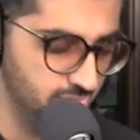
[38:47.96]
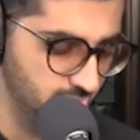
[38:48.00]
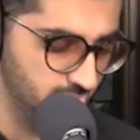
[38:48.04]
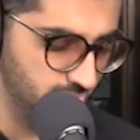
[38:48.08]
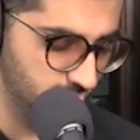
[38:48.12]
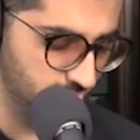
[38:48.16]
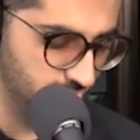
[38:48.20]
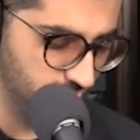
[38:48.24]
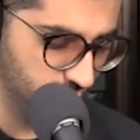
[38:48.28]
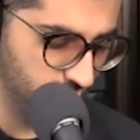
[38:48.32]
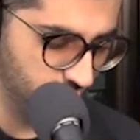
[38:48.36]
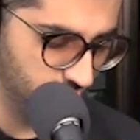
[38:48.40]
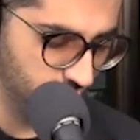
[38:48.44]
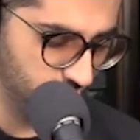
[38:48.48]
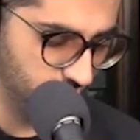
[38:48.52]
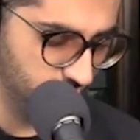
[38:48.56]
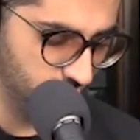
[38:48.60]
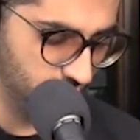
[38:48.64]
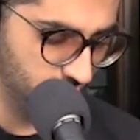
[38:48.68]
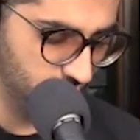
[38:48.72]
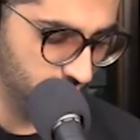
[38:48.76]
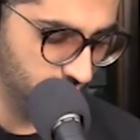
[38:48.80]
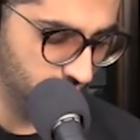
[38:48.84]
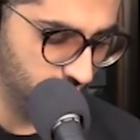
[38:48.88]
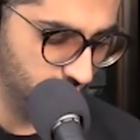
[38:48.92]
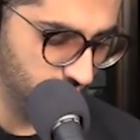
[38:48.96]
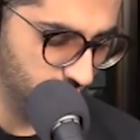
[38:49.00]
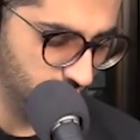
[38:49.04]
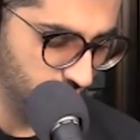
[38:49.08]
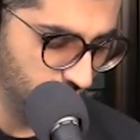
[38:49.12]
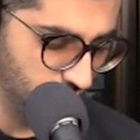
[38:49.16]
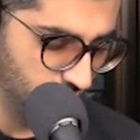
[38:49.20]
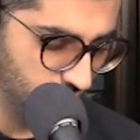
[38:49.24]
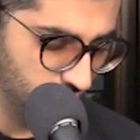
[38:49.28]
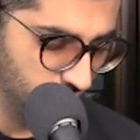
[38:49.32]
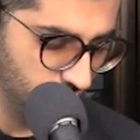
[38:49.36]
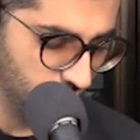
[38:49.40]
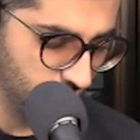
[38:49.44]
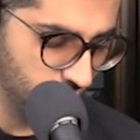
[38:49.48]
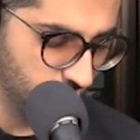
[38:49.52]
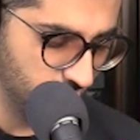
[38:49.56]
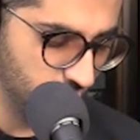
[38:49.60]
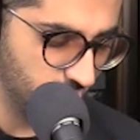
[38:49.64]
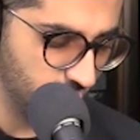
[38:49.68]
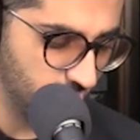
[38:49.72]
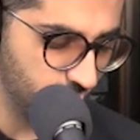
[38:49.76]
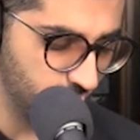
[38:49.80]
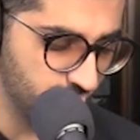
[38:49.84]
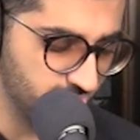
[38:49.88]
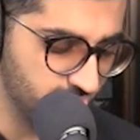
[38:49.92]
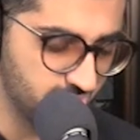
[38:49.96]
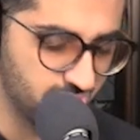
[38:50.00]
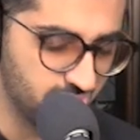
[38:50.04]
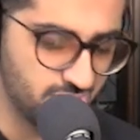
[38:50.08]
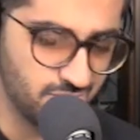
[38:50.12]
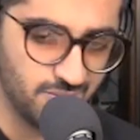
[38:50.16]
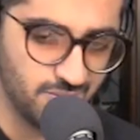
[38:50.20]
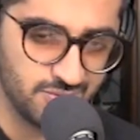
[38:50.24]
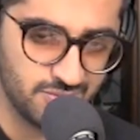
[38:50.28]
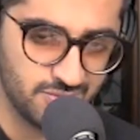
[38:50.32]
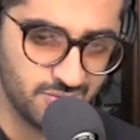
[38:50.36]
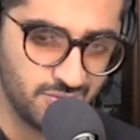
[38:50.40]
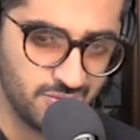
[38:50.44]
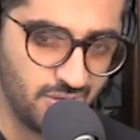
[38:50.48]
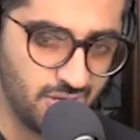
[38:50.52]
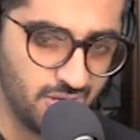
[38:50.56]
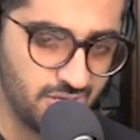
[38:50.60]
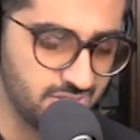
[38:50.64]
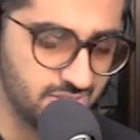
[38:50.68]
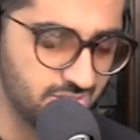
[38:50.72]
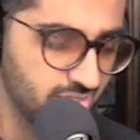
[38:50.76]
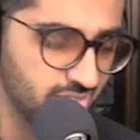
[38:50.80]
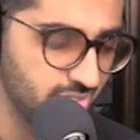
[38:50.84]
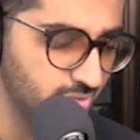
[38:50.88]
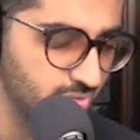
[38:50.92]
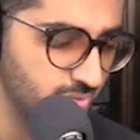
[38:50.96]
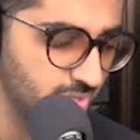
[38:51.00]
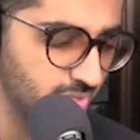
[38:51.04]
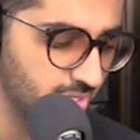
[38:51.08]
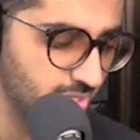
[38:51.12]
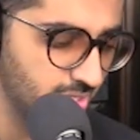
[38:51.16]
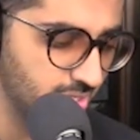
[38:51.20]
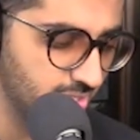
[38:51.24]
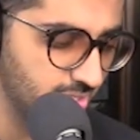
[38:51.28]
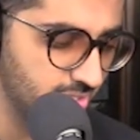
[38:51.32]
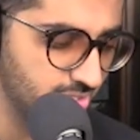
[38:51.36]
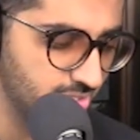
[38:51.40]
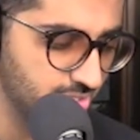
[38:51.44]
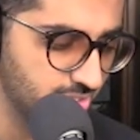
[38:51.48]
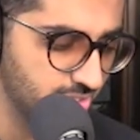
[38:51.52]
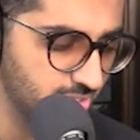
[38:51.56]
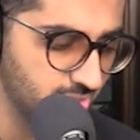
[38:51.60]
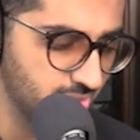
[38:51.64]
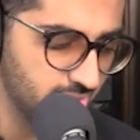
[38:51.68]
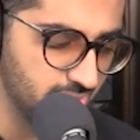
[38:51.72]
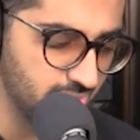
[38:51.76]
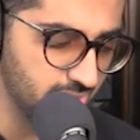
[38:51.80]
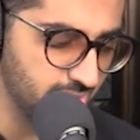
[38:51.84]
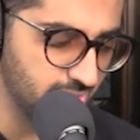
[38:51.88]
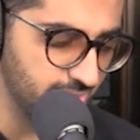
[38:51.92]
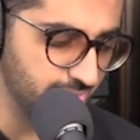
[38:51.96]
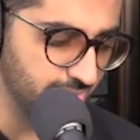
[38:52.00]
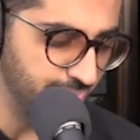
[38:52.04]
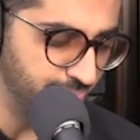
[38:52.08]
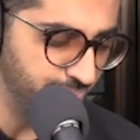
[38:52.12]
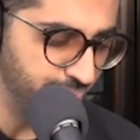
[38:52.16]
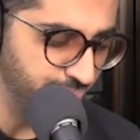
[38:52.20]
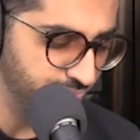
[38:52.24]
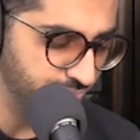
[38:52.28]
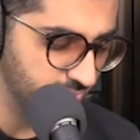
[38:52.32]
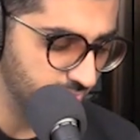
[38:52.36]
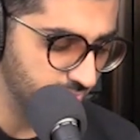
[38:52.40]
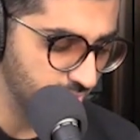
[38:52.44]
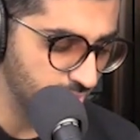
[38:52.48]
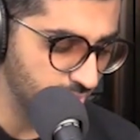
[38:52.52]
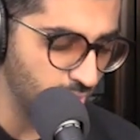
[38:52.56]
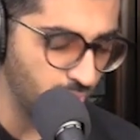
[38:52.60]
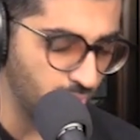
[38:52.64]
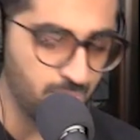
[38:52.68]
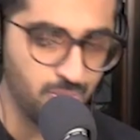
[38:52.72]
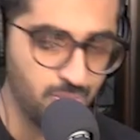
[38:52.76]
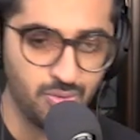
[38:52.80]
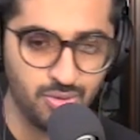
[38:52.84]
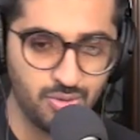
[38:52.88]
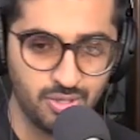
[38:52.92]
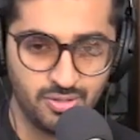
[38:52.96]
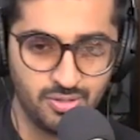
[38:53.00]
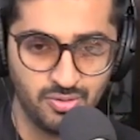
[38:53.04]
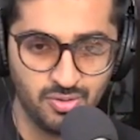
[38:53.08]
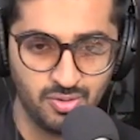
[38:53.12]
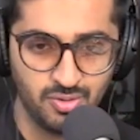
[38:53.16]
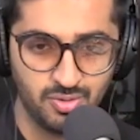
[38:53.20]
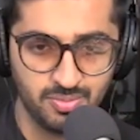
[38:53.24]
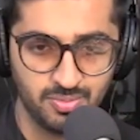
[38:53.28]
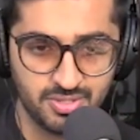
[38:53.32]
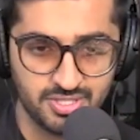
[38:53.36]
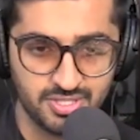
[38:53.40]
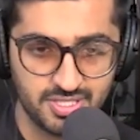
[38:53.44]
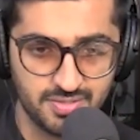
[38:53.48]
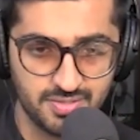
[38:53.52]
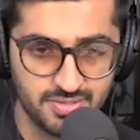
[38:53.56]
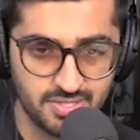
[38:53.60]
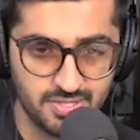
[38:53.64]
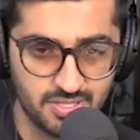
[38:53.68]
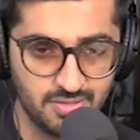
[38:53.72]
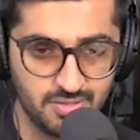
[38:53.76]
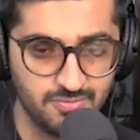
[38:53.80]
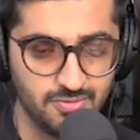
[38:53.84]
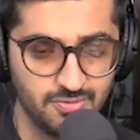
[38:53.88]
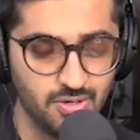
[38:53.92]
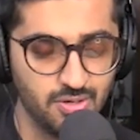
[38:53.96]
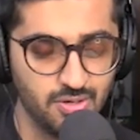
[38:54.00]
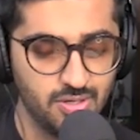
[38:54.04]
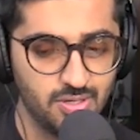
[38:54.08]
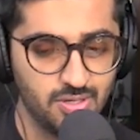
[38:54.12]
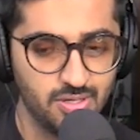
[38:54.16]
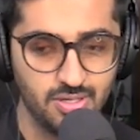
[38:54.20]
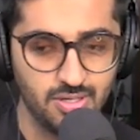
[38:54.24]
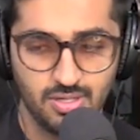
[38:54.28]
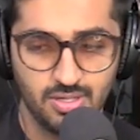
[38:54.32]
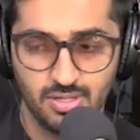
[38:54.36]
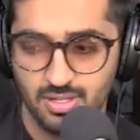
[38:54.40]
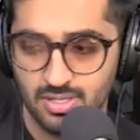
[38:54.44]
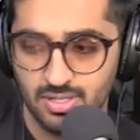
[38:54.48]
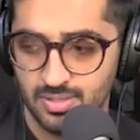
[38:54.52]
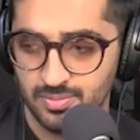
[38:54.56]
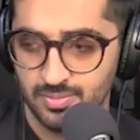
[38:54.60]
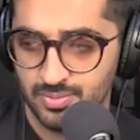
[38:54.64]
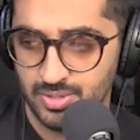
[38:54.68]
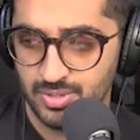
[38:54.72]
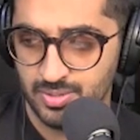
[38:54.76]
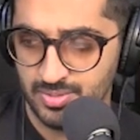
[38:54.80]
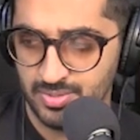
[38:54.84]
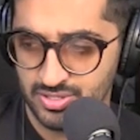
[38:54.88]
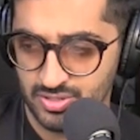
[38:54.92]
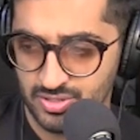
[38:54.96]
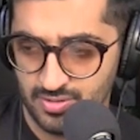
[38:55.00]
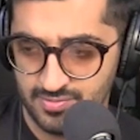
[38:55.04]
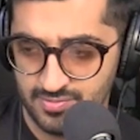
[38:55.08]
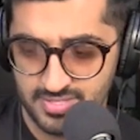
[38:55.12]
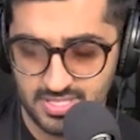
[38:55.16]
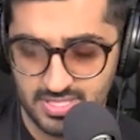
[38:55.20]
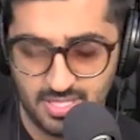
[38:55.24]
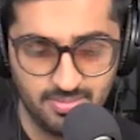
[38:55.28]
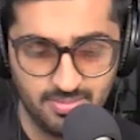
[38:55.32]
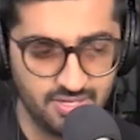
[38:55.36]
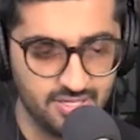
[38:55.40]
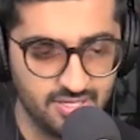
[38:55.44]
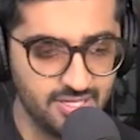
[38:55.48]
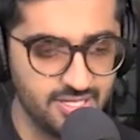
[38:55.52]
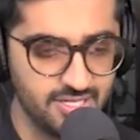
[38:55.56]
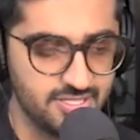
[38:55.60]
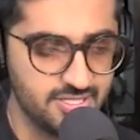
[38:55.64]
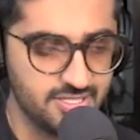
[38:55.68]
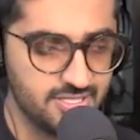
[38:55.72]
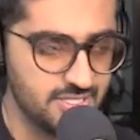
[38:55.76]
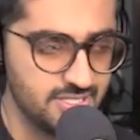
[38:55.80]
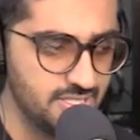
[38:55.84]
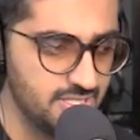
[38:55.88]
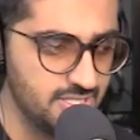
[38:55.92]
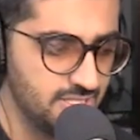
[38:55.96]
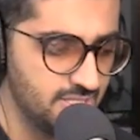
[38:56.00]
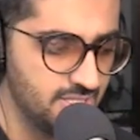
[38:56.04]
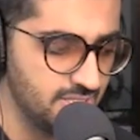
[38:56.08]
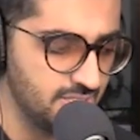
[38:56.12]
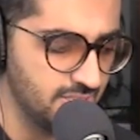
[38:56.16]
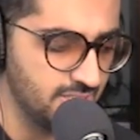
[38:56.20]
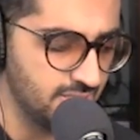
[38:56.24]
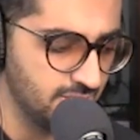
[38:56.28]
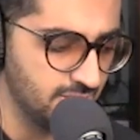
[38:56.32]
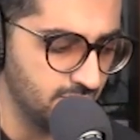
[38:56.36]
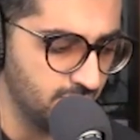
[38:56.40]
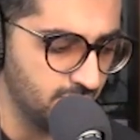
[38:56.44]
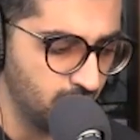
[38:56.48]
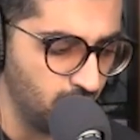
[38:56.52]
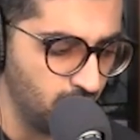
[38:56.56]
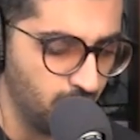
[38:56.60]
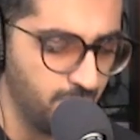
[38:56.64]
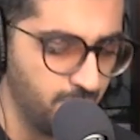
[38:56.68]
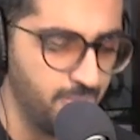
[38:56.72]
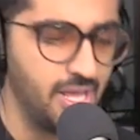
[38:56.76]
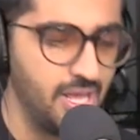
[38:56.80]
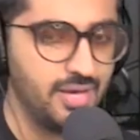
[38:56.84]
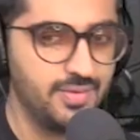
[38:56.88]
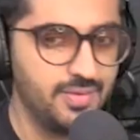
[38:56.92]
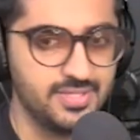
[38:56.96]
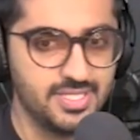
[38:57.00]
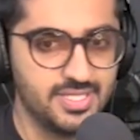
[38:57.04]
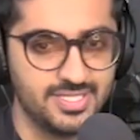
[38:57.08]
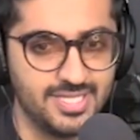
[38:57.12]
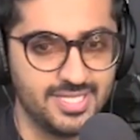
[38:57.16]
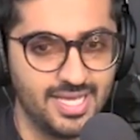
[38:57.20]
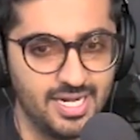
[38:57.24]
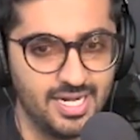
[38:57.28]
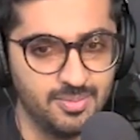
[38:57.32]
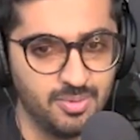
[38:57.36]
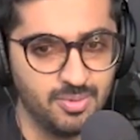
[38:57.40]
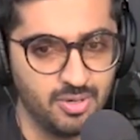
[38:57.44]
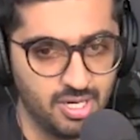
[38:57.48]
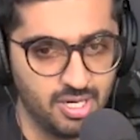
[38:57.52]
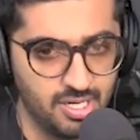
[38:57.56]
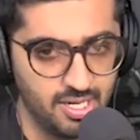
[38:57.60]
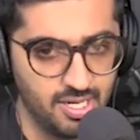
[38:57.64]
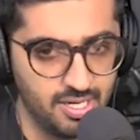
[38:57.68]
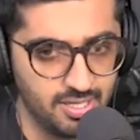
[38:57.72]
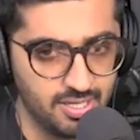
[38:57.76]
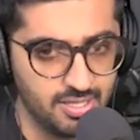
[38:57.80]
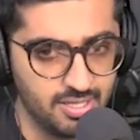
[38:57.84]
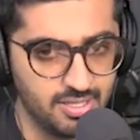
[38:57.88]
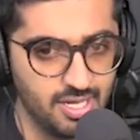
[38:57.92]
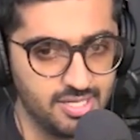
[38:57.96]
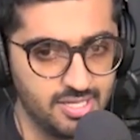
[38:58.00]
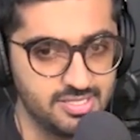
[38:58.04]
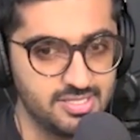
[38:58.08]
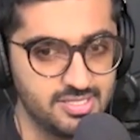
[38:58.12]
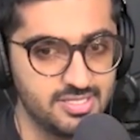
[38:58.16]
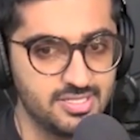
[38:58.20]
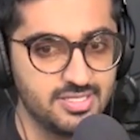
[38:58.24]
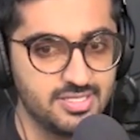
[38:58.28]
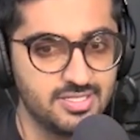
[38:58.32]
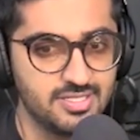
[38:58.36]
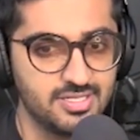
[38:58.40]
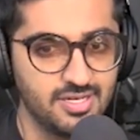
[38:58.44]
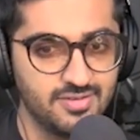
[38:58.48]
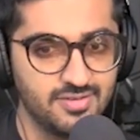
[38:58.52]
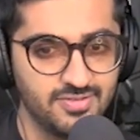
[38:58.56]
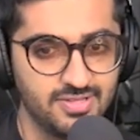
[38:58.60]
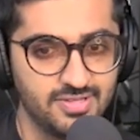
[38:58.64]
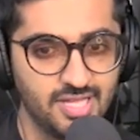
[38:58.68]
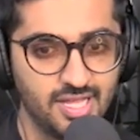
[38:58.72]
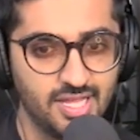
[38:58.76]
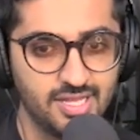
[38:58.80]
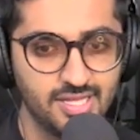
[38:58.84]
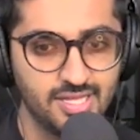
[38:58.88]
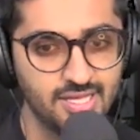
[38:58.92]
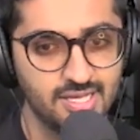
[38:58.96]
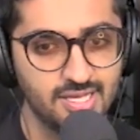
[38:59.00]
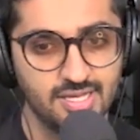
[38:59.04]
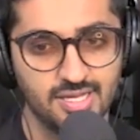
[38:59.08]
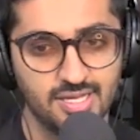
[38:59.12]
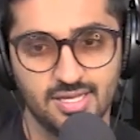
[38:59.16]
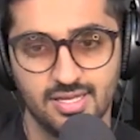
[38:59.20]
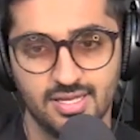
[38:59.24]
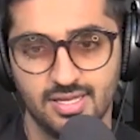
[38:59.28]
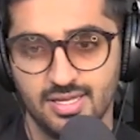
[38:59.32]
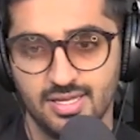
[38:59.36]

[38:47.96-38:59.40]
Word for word: For a month. Yeah. My sister goes to college in the U K, and she uh, got bored at home because she was here for pretty much all of summer, and then she got back, was excited about attending classes and stuff, and then they